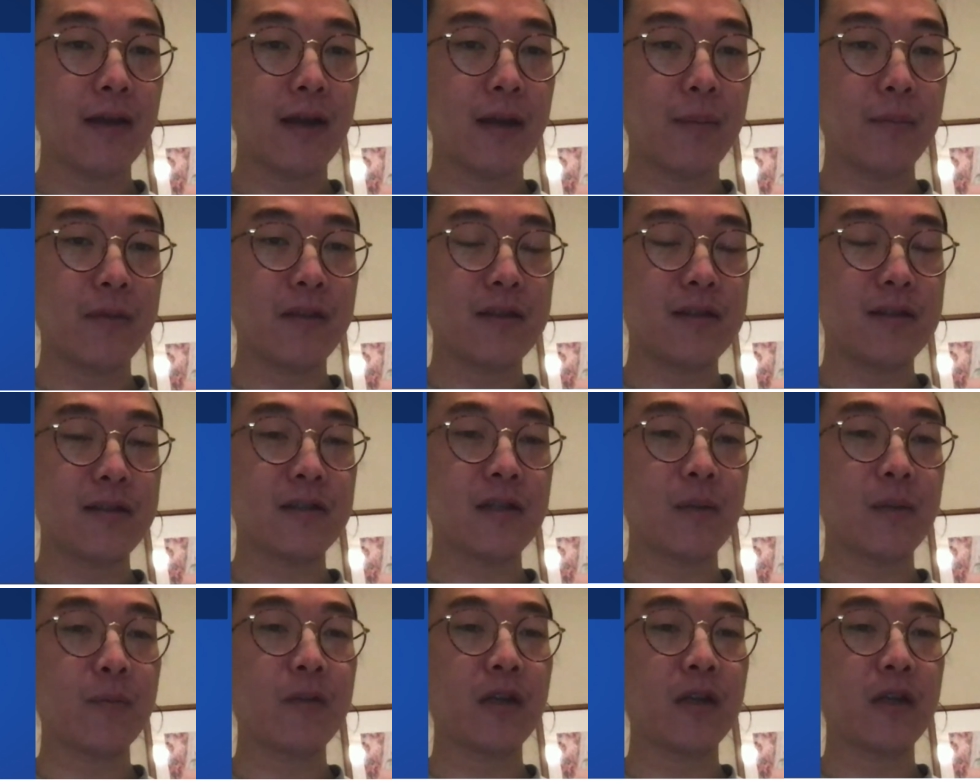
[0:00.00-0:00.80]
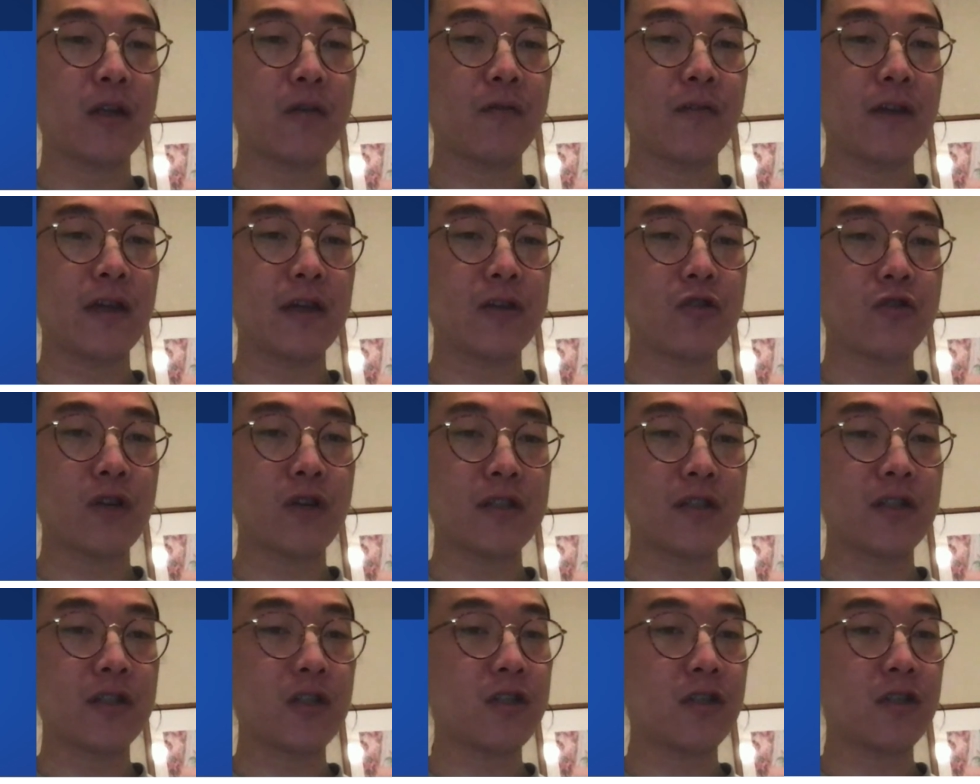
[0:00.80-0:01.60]
This is something of a
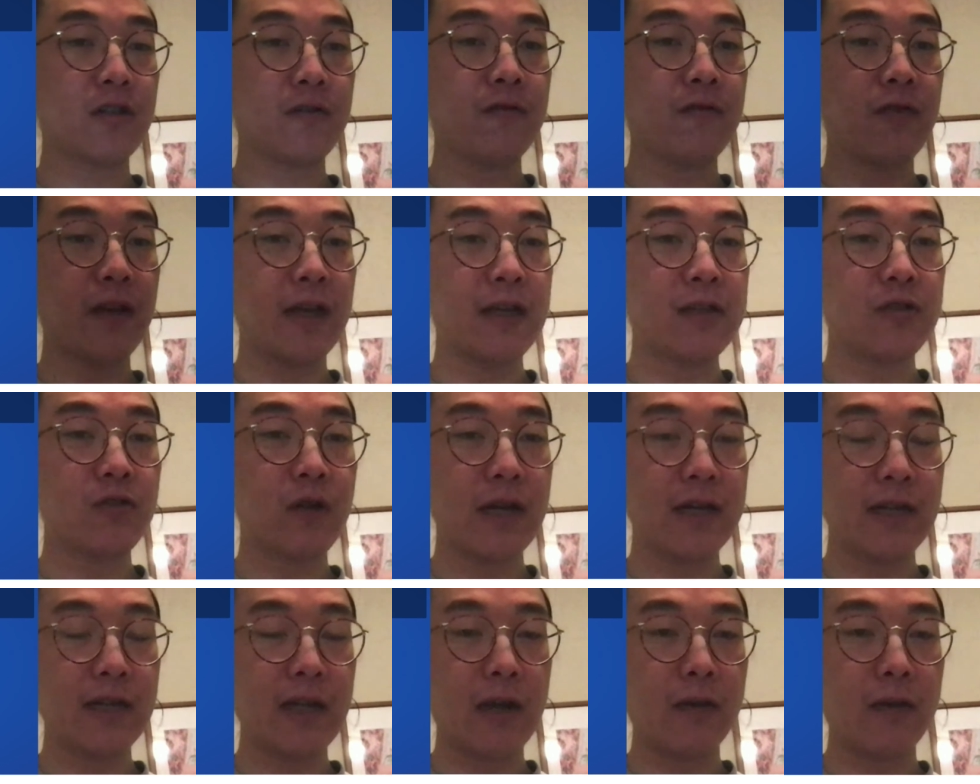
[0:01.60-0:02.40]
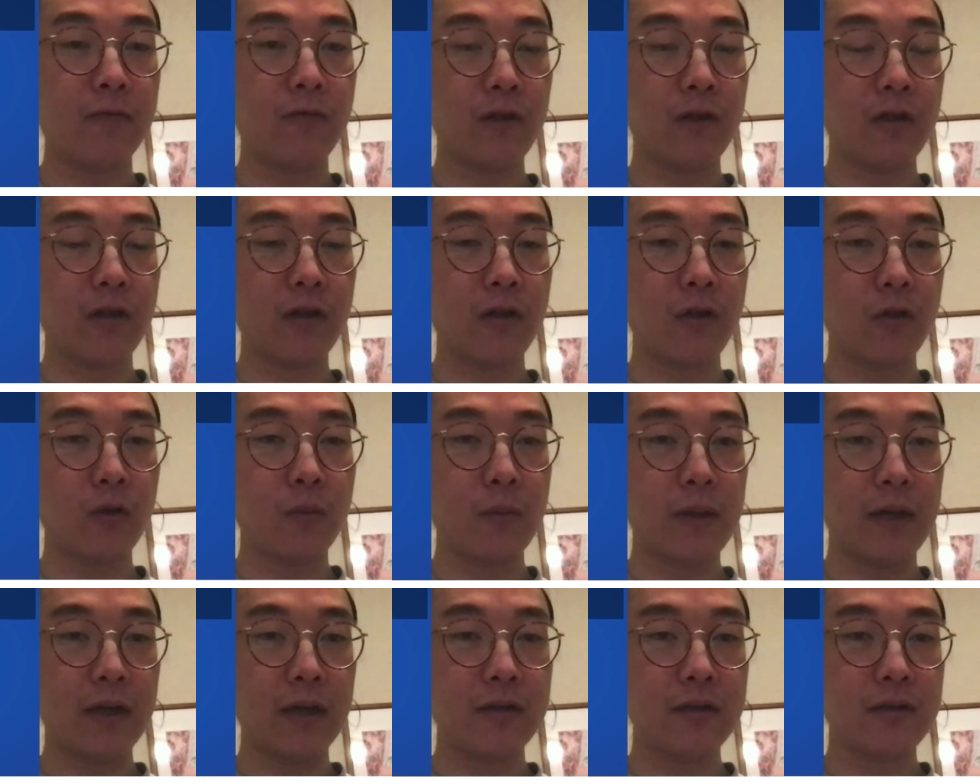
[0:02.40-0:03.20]
transition phase right now for the code
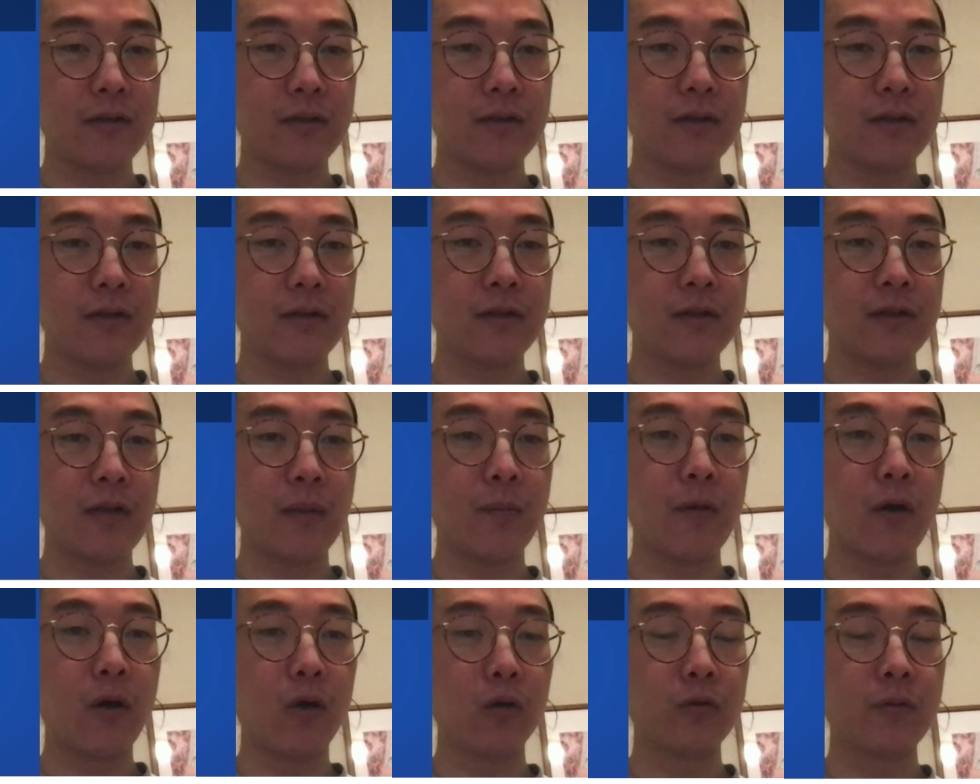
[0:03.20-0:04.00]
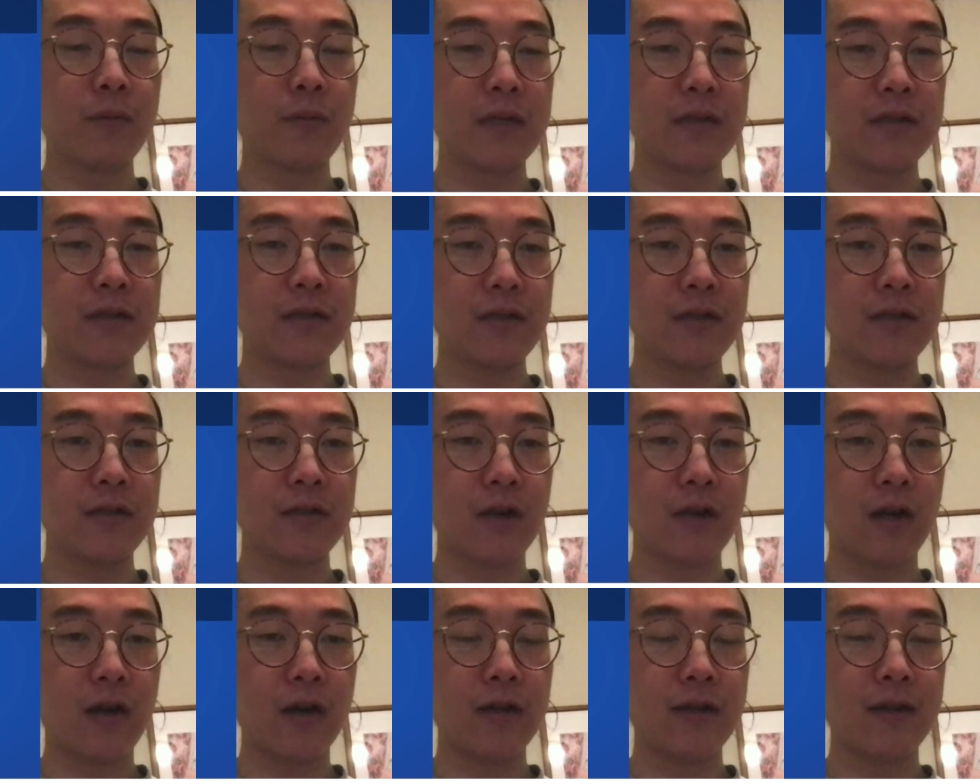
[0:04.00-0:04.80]
base. Some old pieces
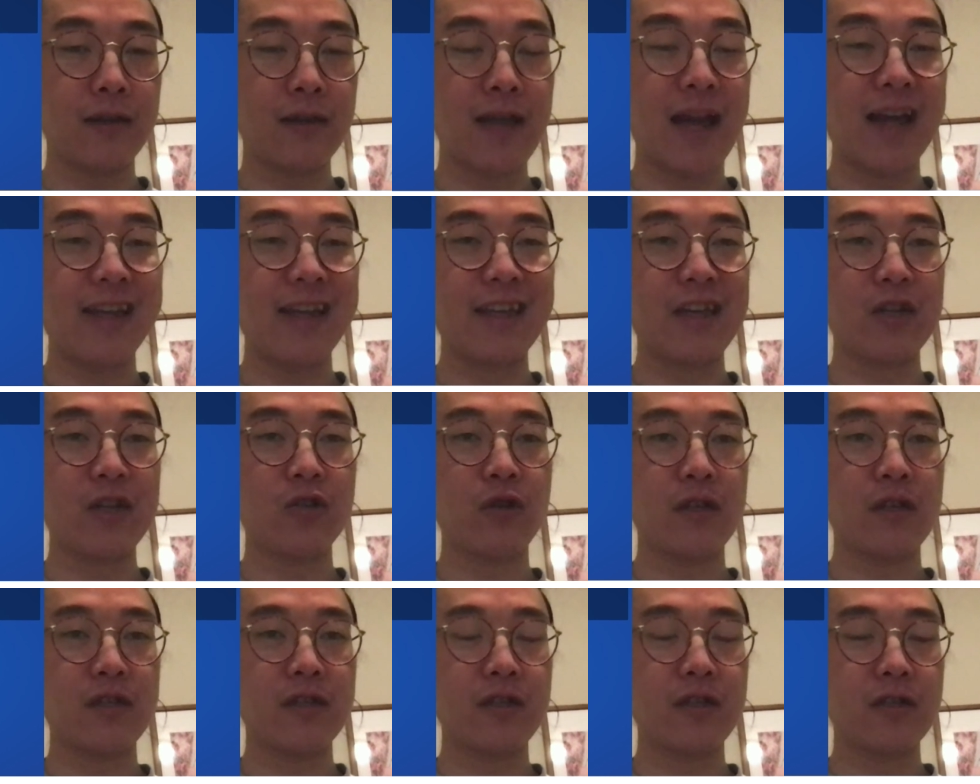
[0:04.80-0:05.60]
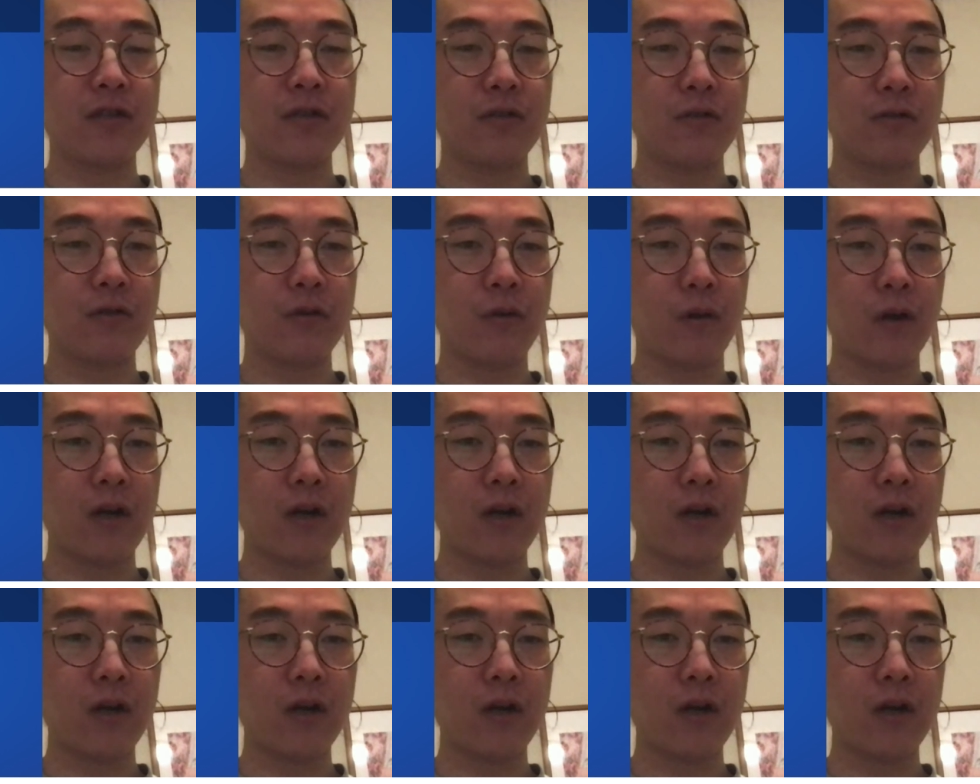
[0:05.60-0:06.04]
are not yet transitioned to Torque,